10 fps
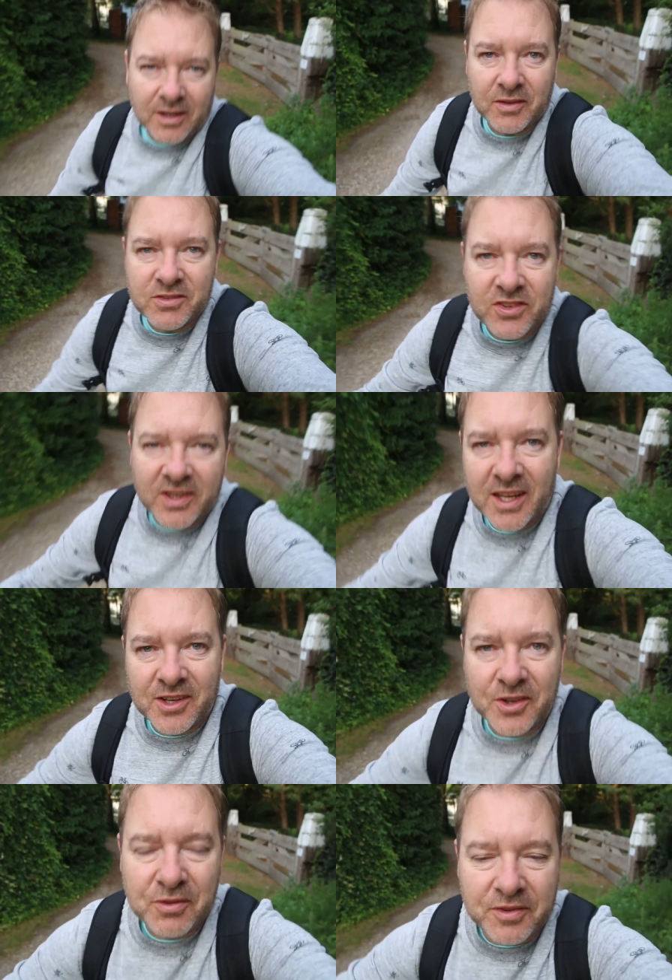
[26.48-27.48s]
I've
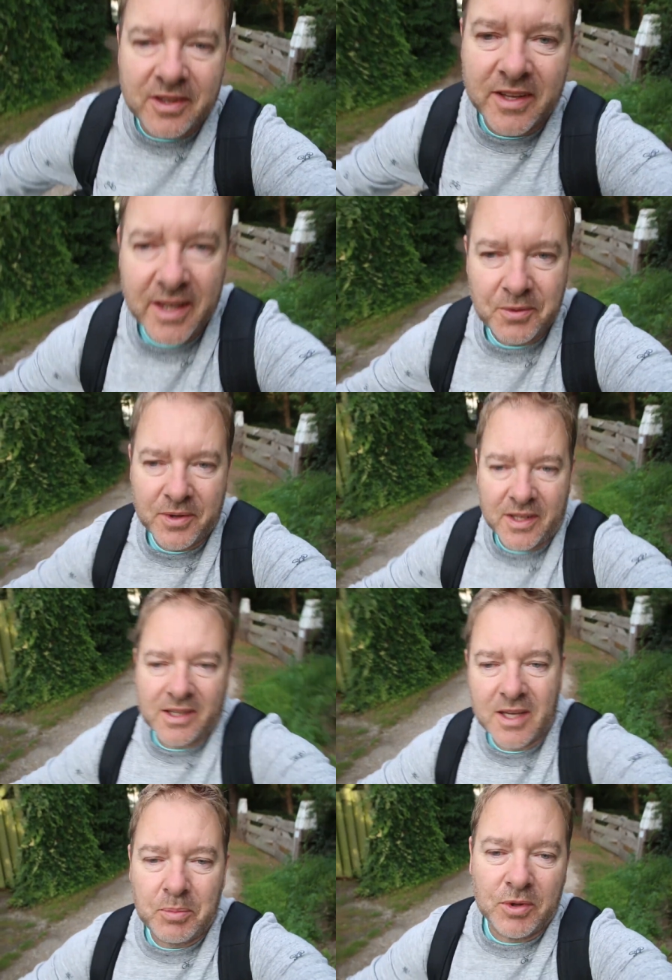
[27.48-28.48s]
started off the day with a
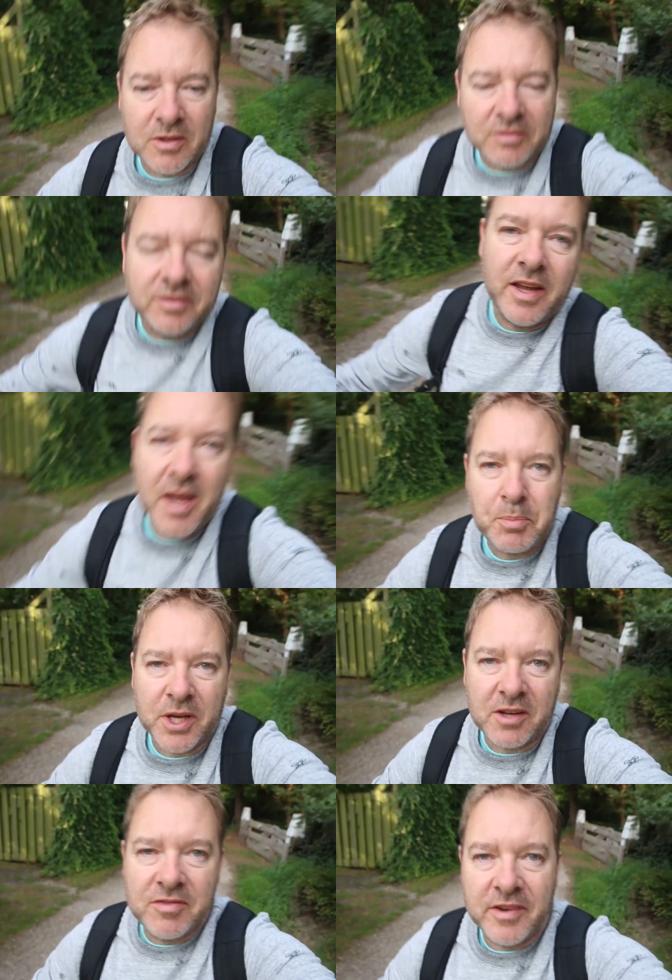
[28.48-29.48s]
couple of
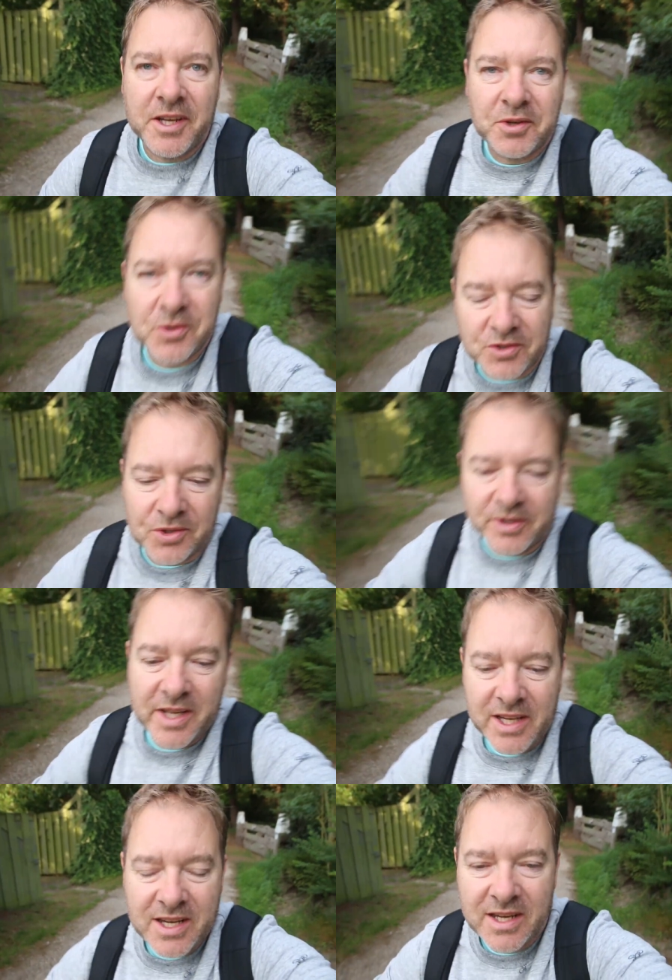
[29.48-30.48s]
epic fails
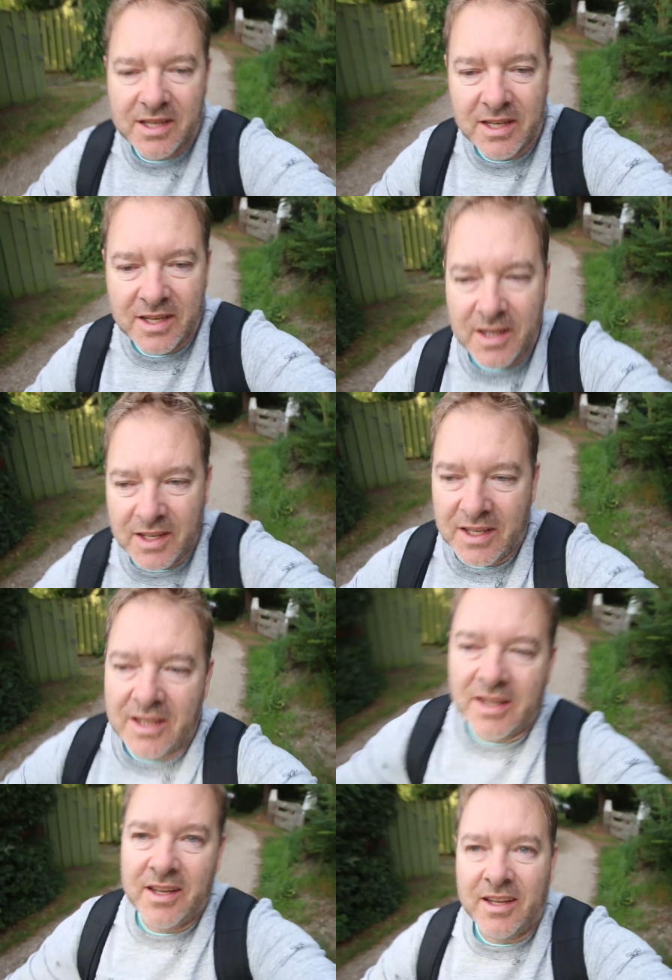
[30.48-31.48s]
already.
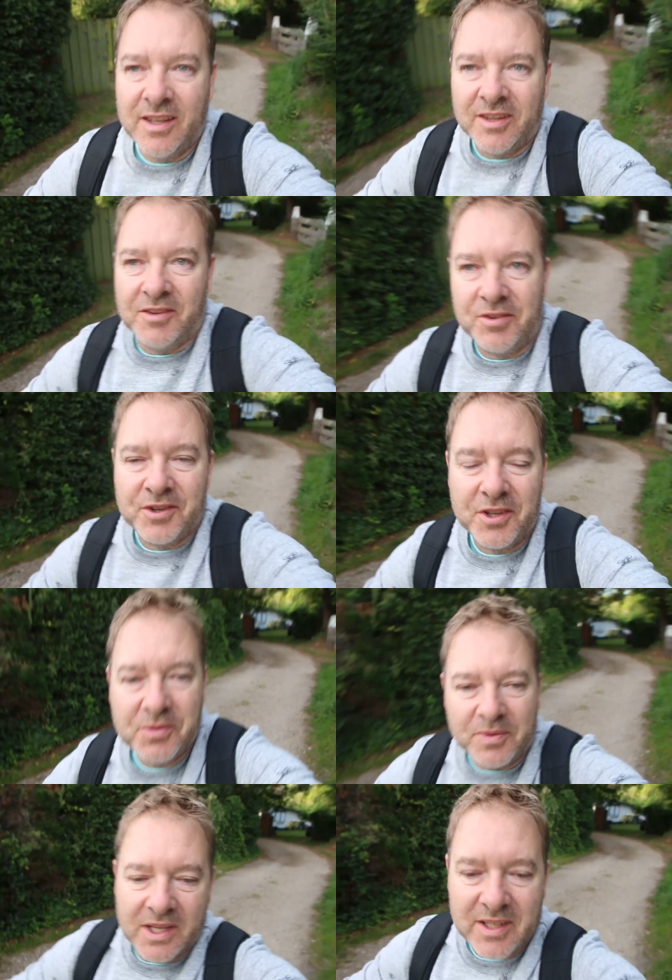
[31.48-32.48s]
The
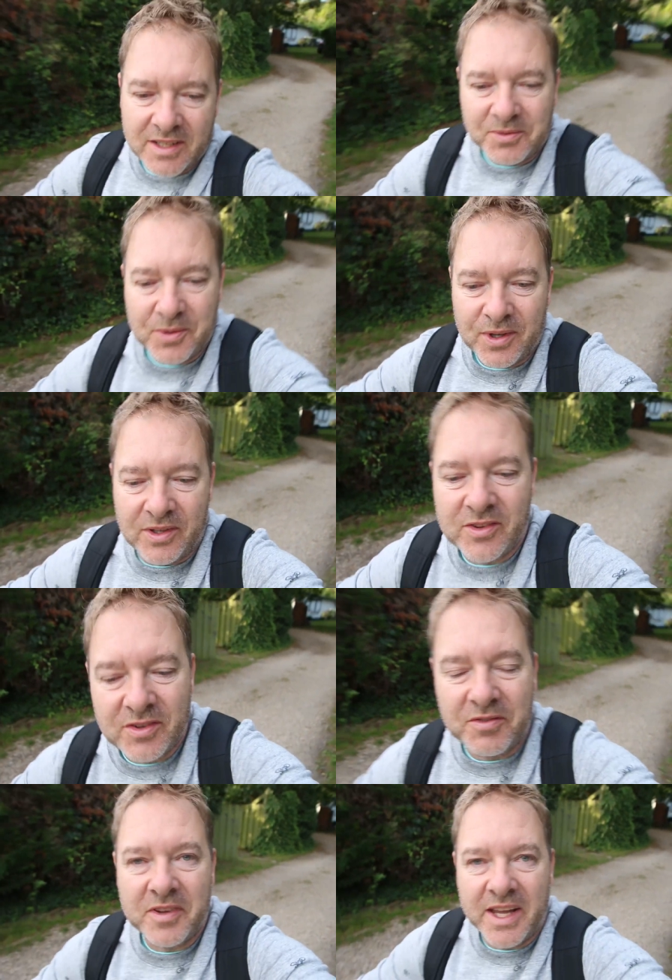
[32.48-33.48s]
first one
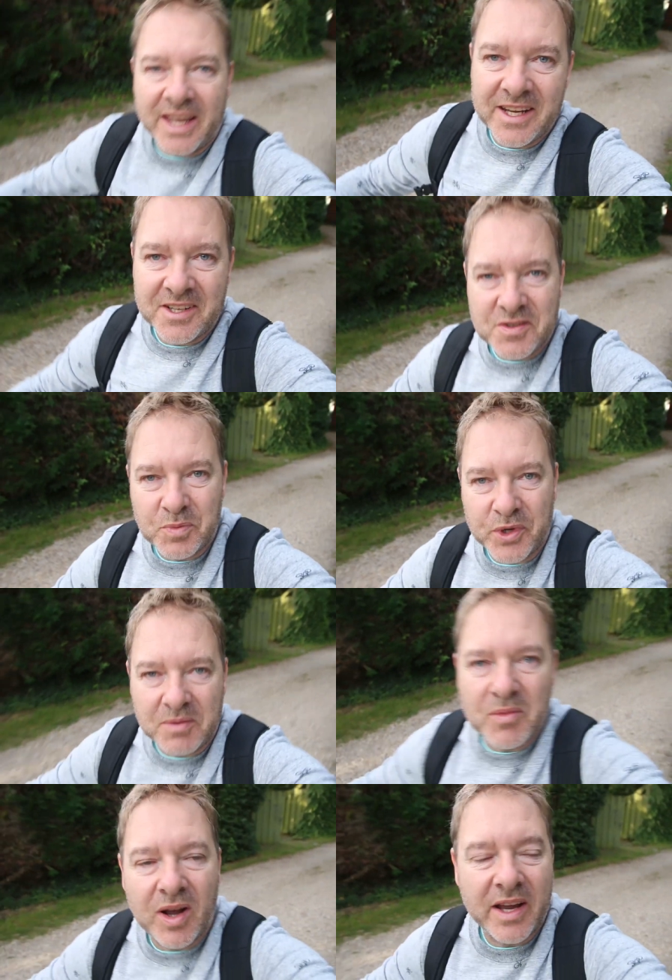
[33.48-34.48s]
was forgetting to
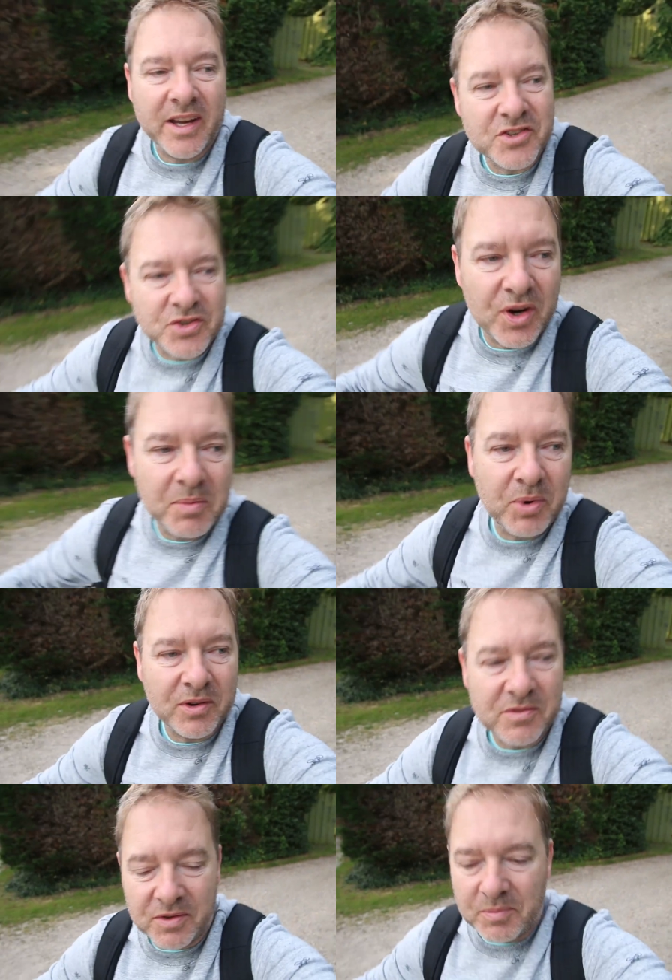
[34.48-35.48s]
bring my
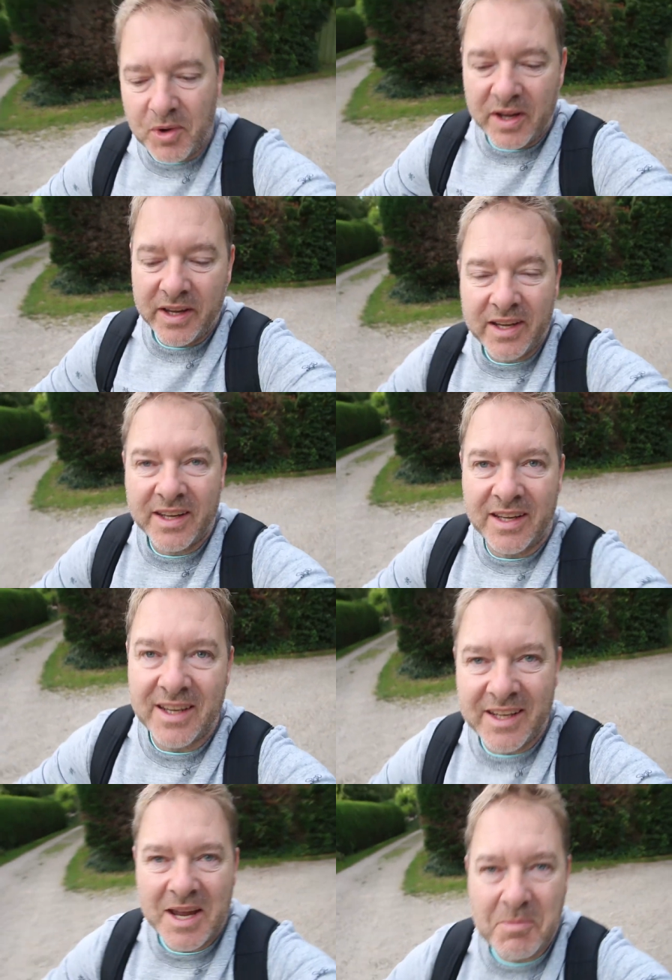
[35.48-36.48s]
tripod for my
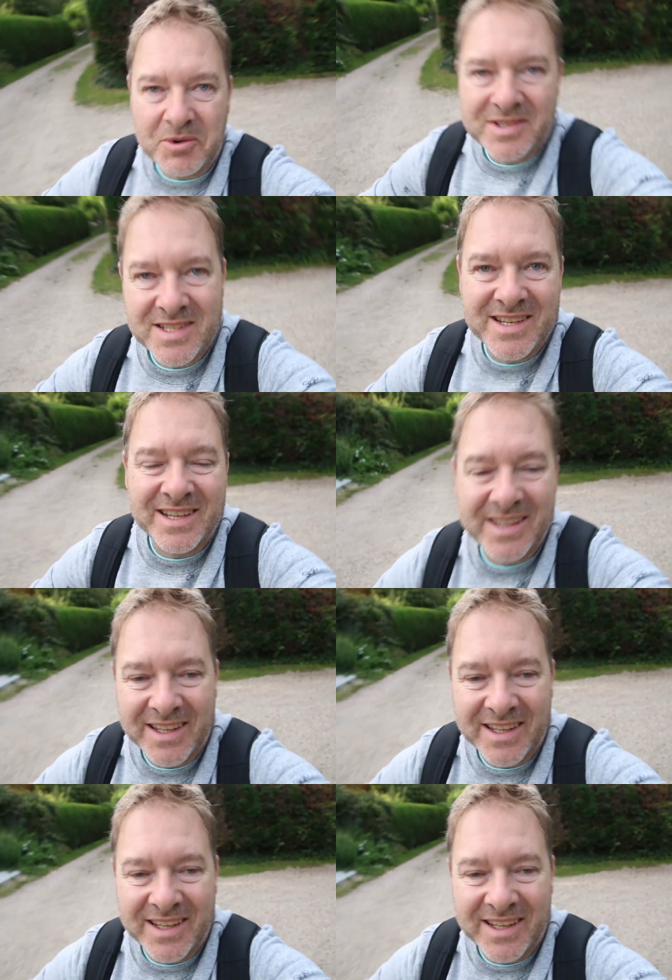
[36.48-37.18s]
cameras,